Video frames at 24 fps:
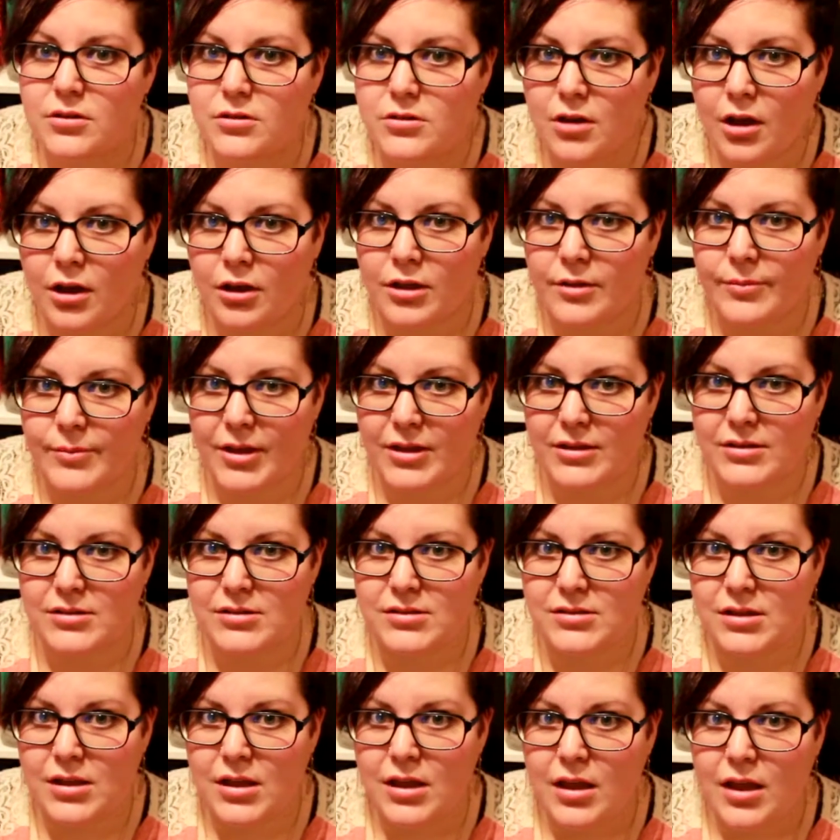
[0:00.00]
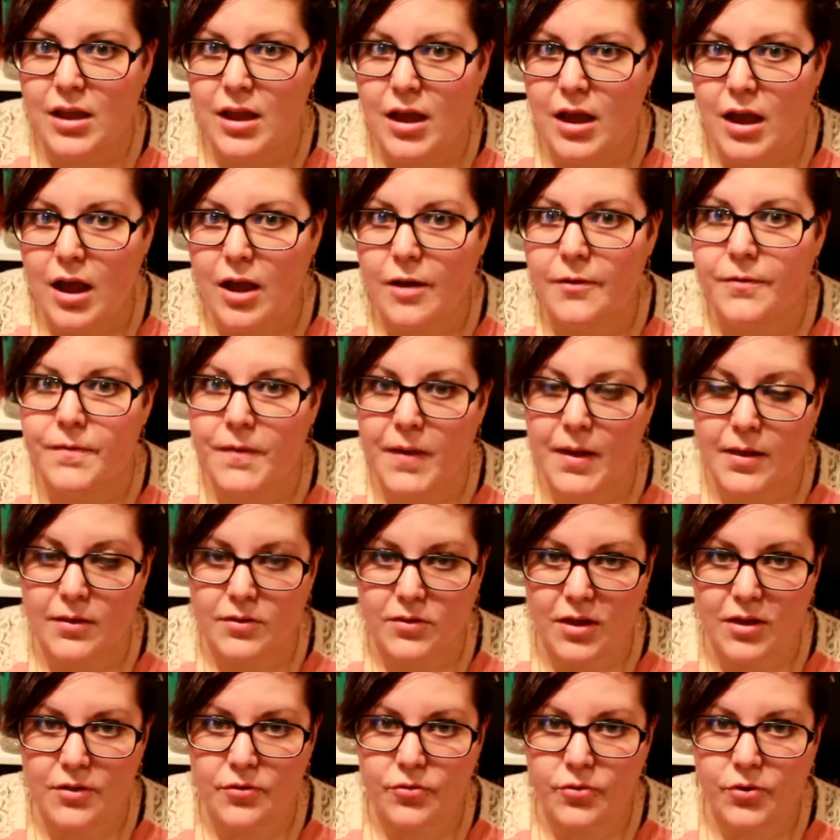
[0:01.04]
documents a fake
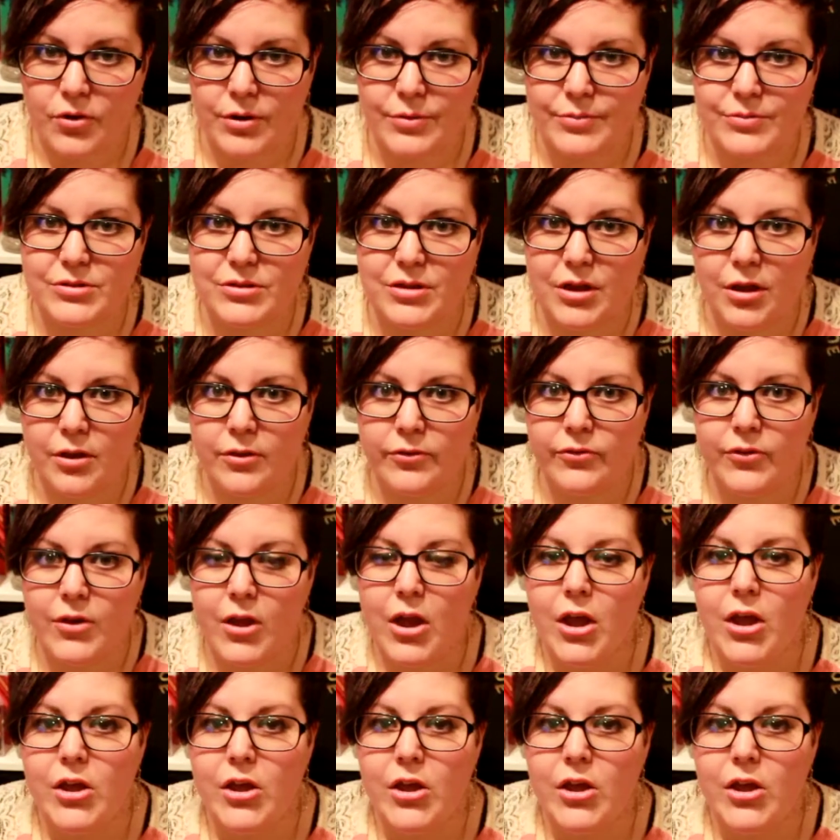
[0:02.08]
life for himself.